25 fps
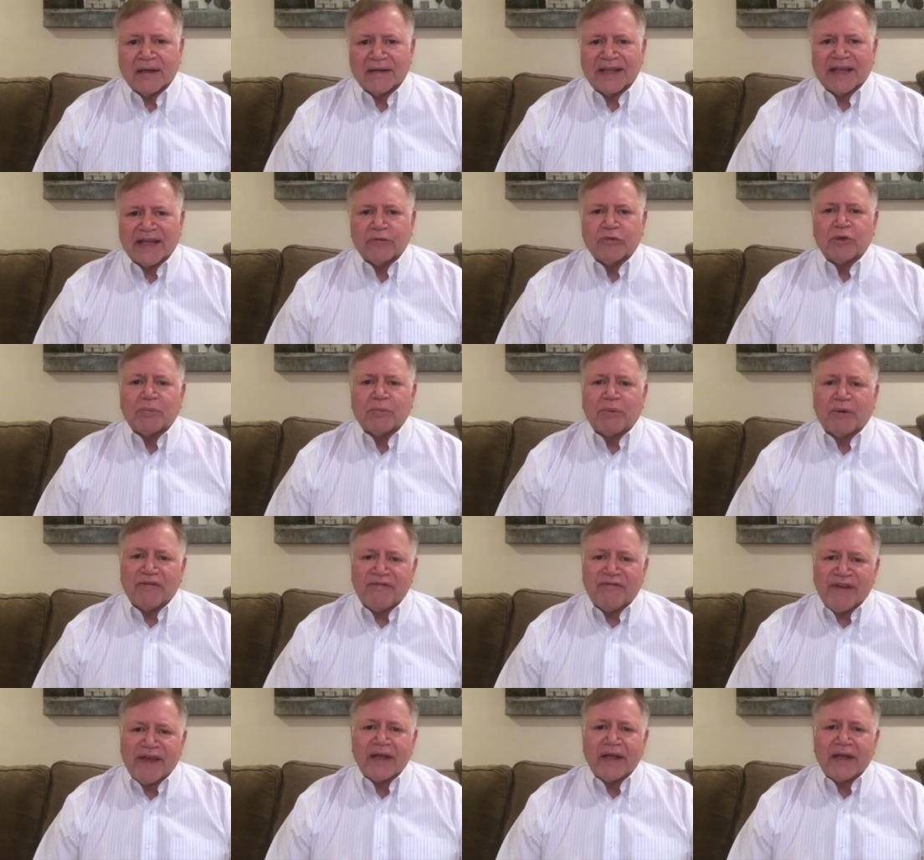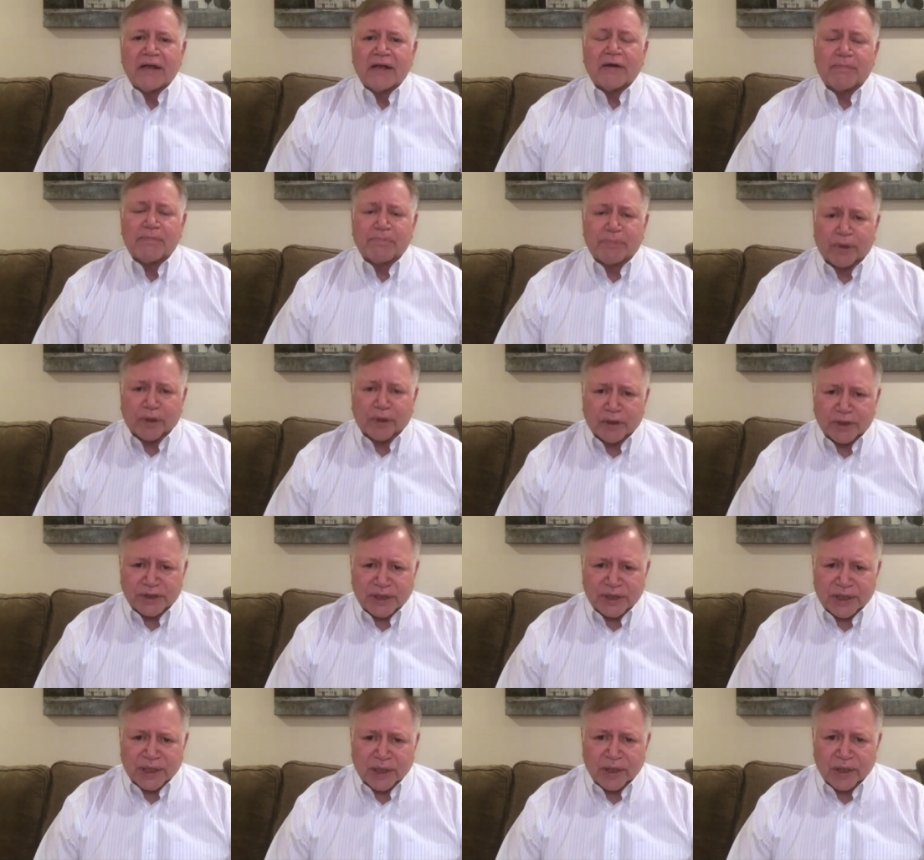that would prevent a
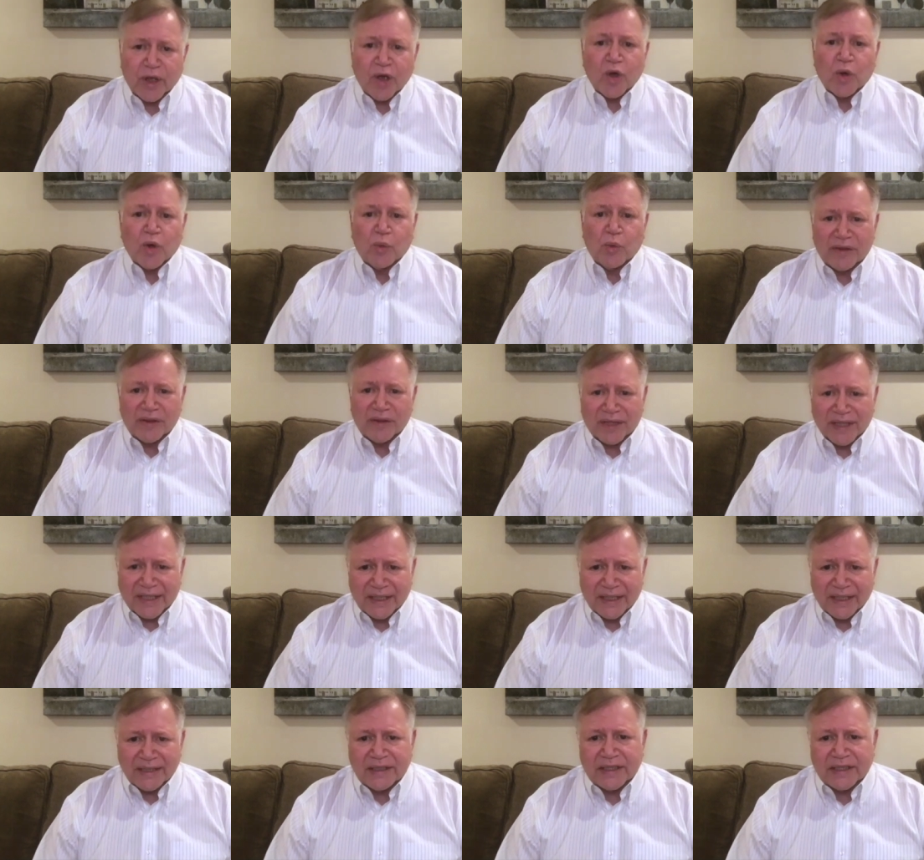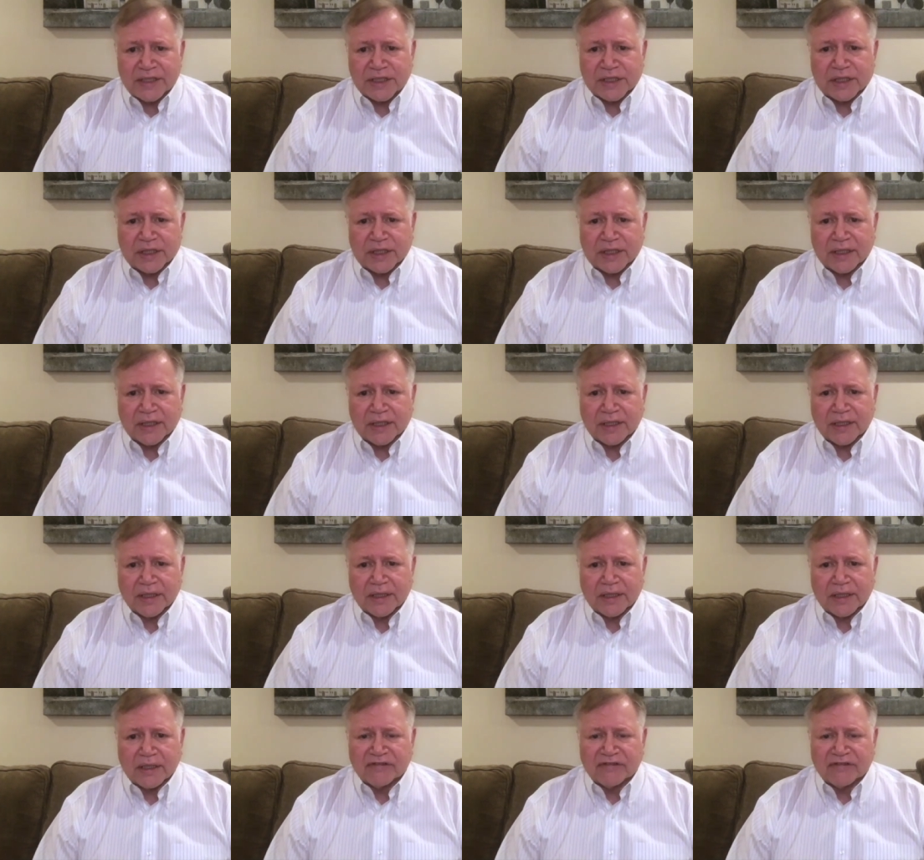person with the condition
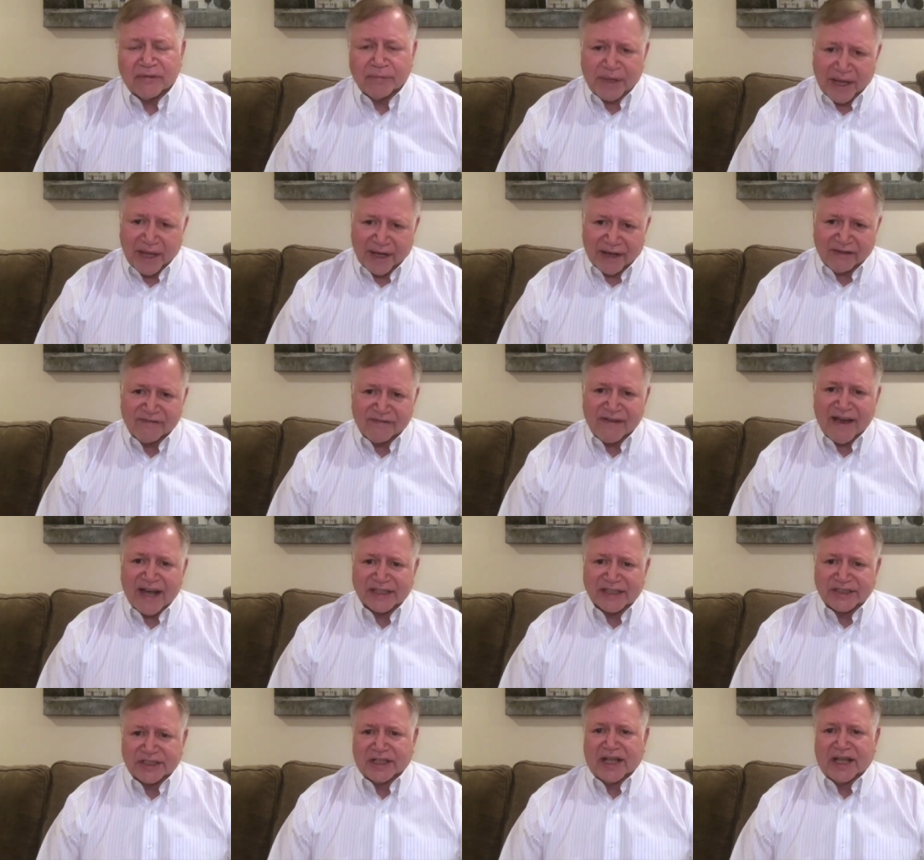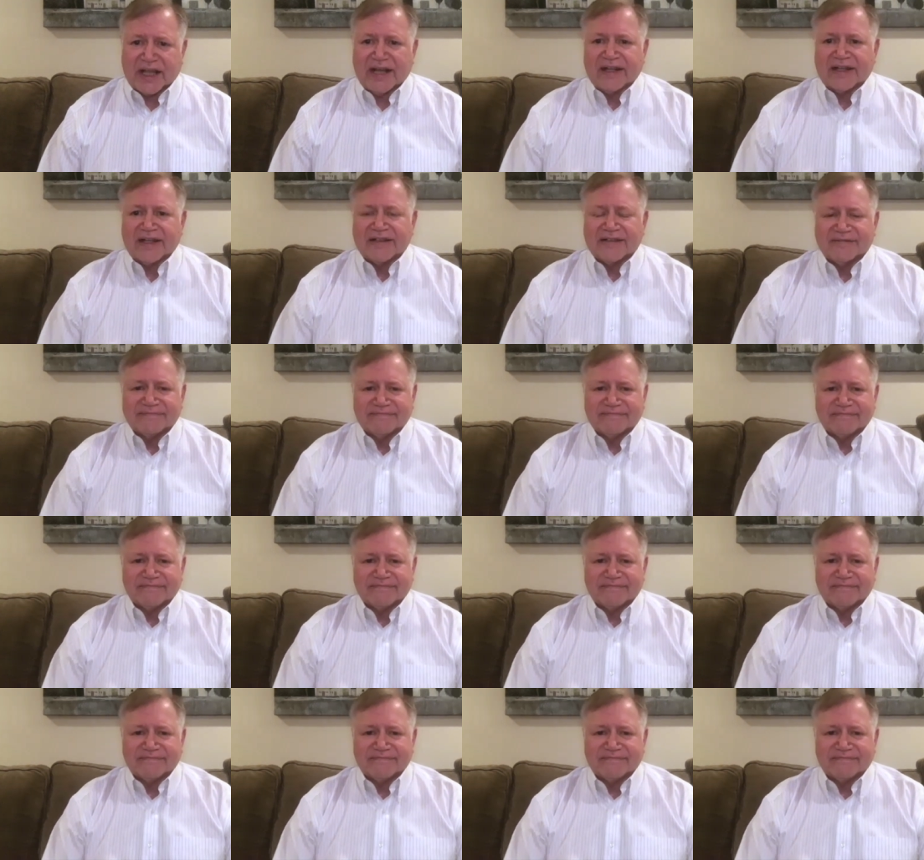from getting vaccinated?